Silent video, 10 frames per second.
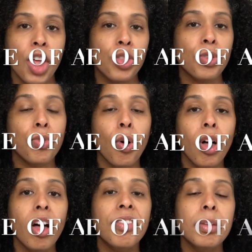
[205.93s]
The role
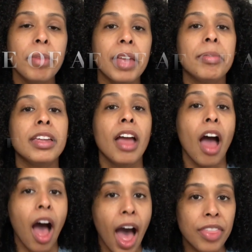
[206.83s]
of the baby
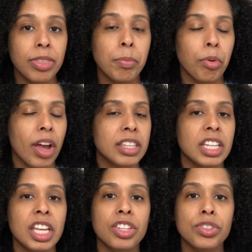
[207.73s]
at the breast
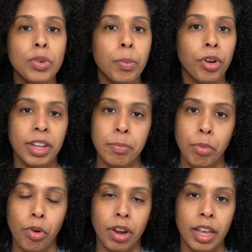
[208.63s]
is super
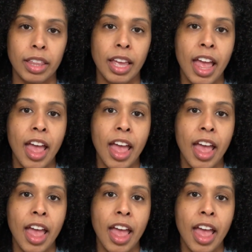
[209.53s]
important.